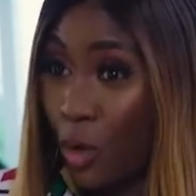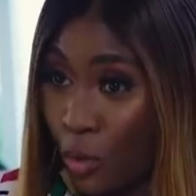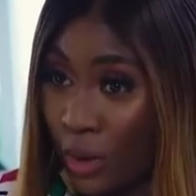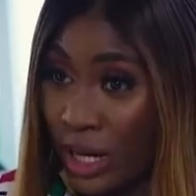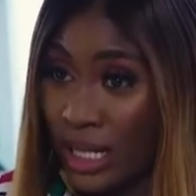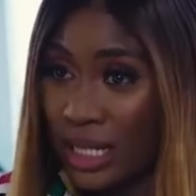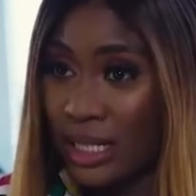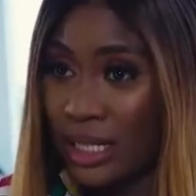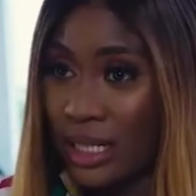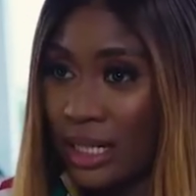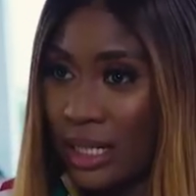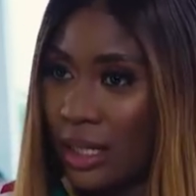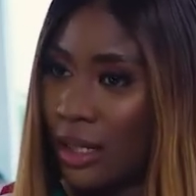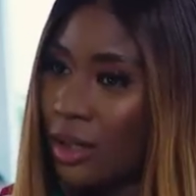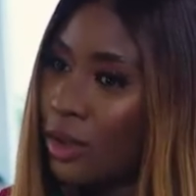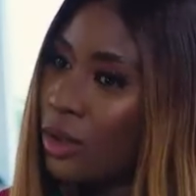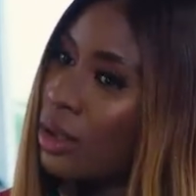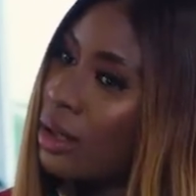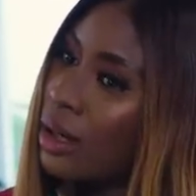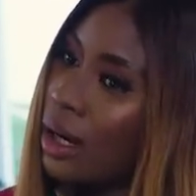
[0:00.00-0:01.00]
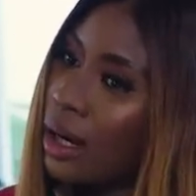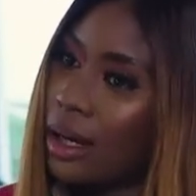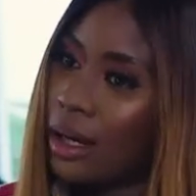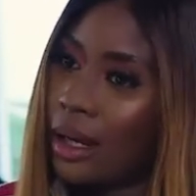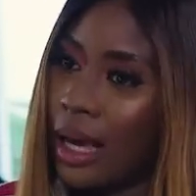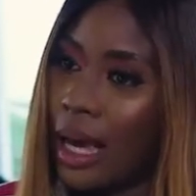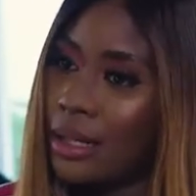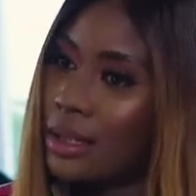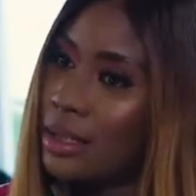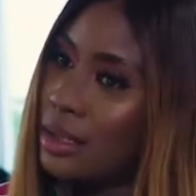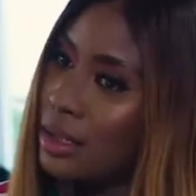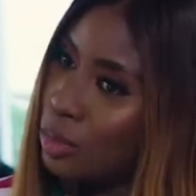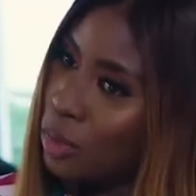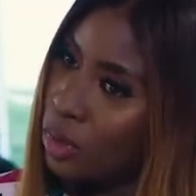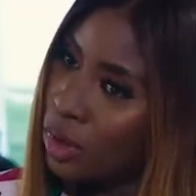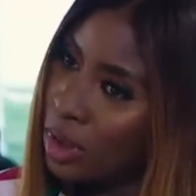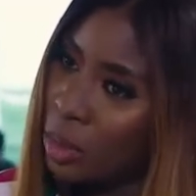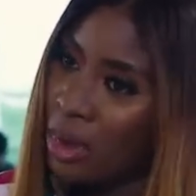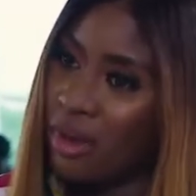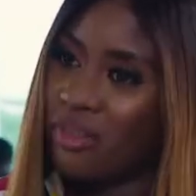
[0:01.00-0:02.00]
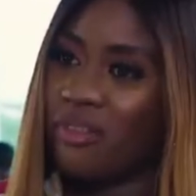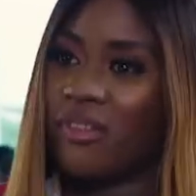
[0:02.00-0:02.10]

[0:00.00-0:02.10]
already. At least book him a